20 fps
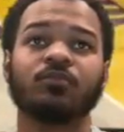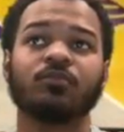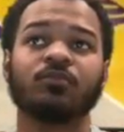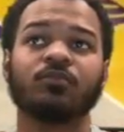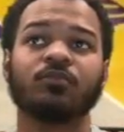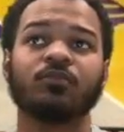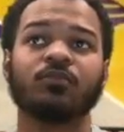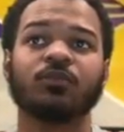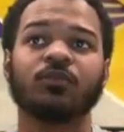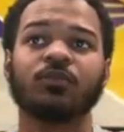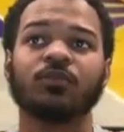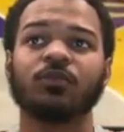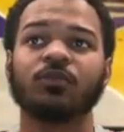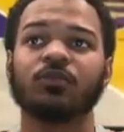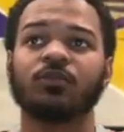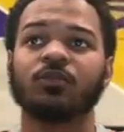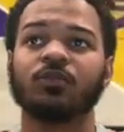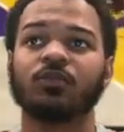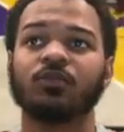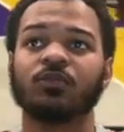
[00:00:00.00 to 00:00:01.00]

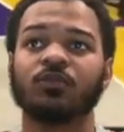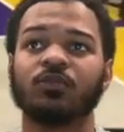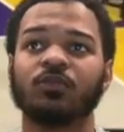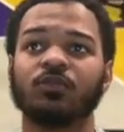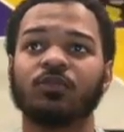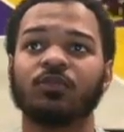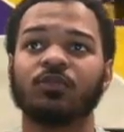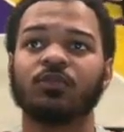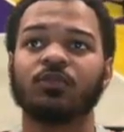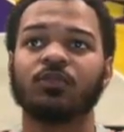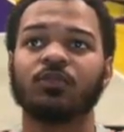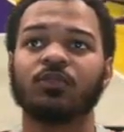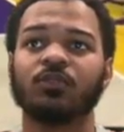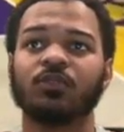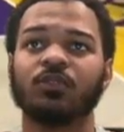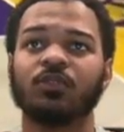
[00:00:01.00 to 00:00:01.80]
Nothing is said.